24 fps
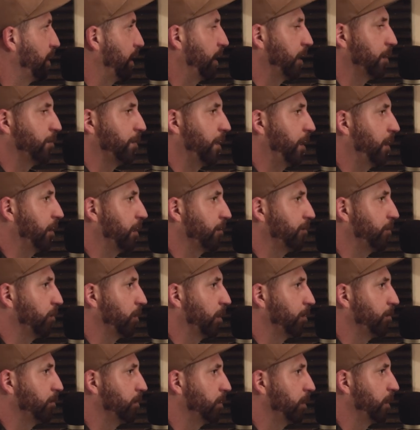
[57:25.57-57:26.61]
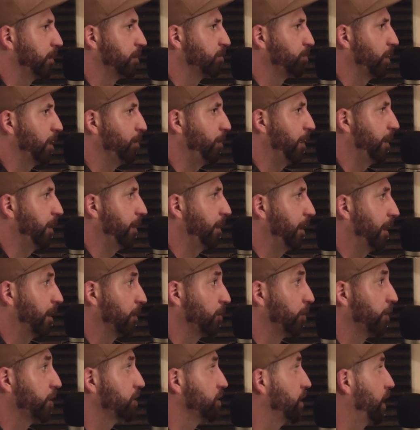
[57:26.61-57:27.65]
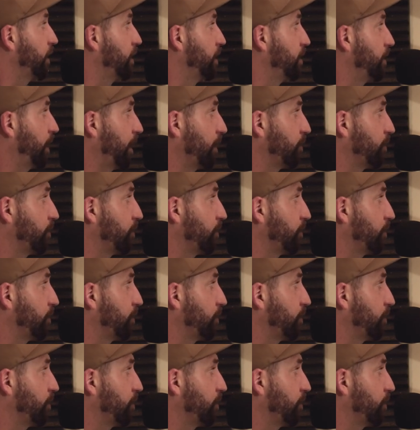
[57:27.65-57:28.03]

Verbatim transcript: mean, I didn't paint anything for them. You could spray paint it. It looks like the